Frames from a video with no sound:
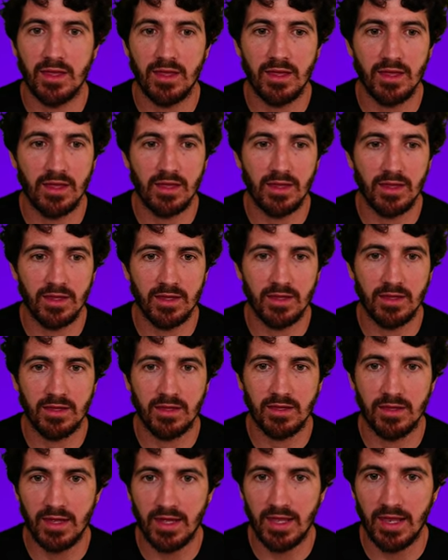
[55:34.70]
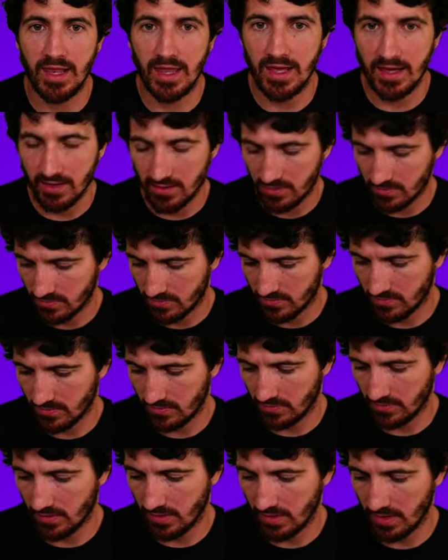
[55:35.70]
and allow,
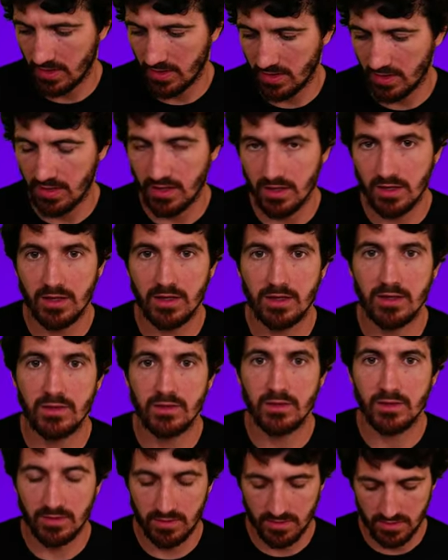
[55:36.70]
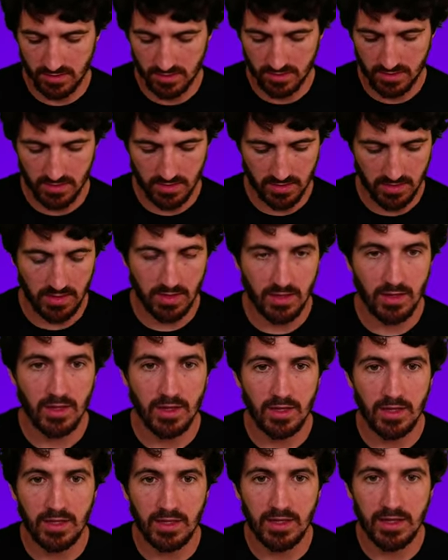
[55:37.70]
okay.
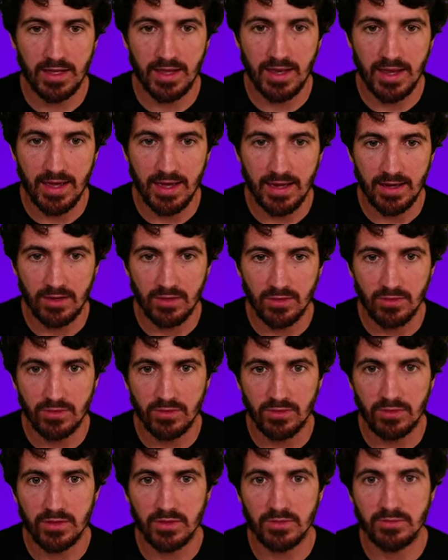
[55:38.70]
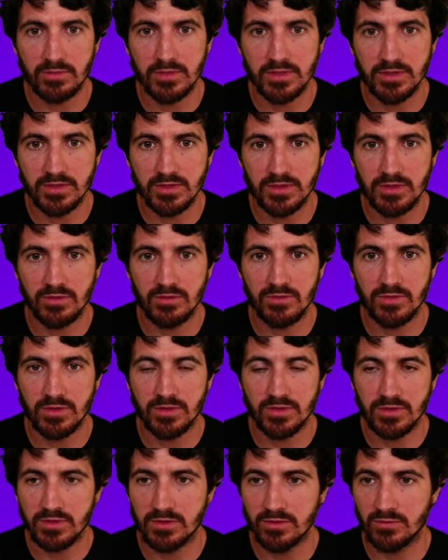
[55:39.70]
And now, let me see if
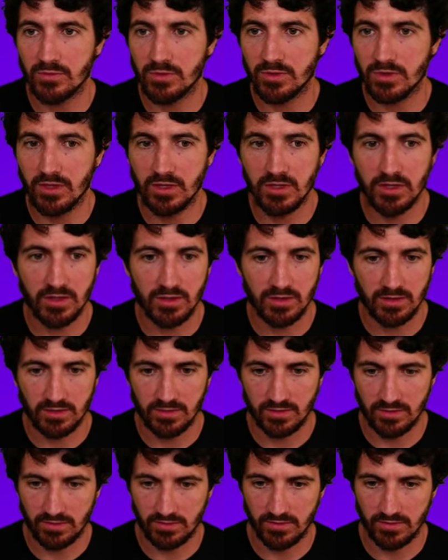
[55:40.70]
this is working.